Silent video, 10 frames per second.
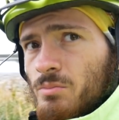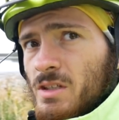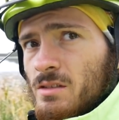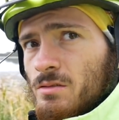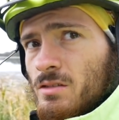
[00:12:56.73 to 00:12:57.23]

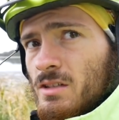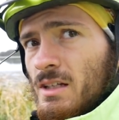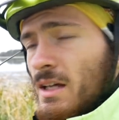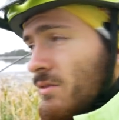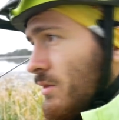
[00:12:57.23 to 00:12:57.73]
piece of sea
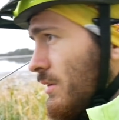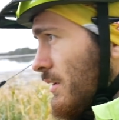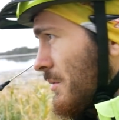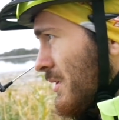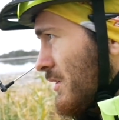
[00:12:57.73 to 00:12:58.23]
level
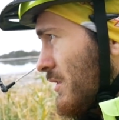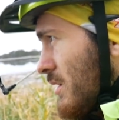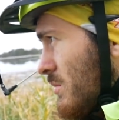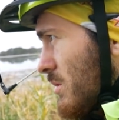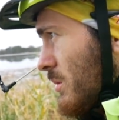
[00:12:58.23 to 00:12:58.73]
that I'm gonna
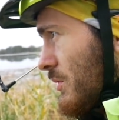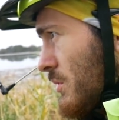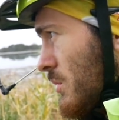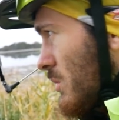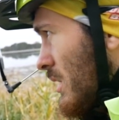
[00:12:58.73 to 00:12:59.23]
see probably
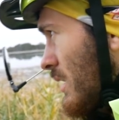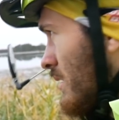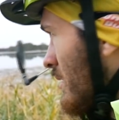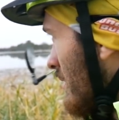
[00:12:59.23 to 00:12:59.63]
for a while.